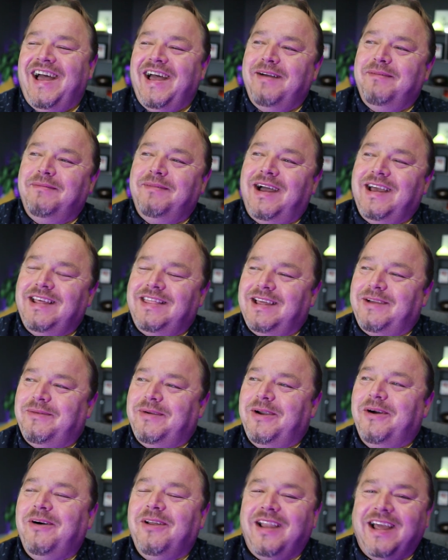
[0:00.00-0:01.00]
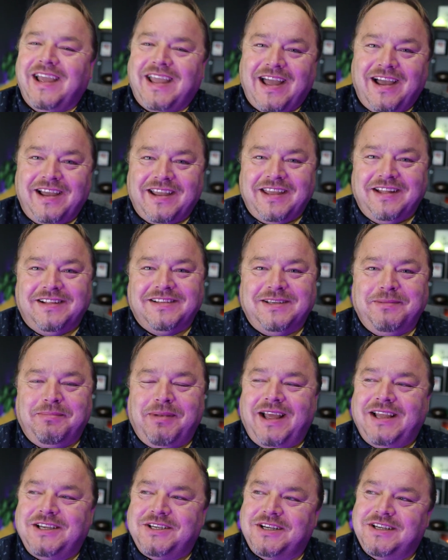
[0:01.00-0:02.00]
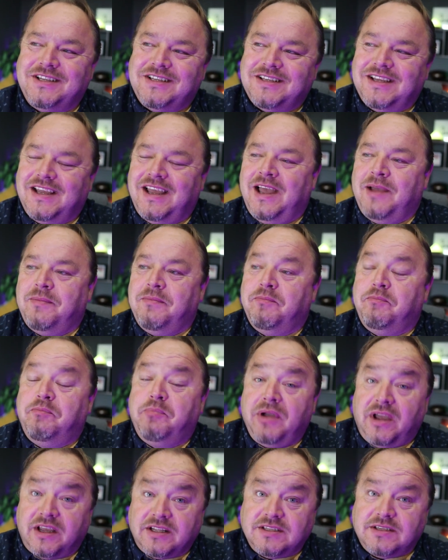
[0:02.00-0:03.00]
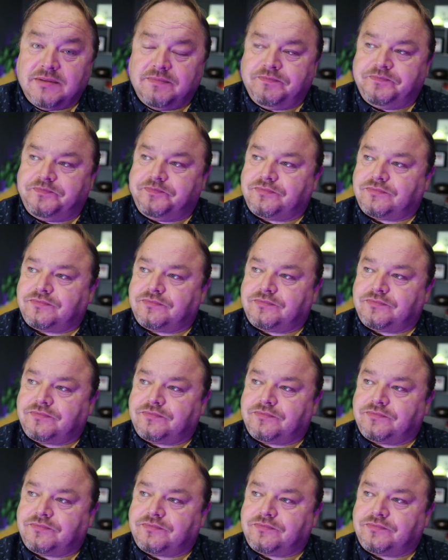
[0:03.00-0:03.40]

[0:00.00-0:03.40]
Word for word: um, I think we all like our guilty pleasures, um, but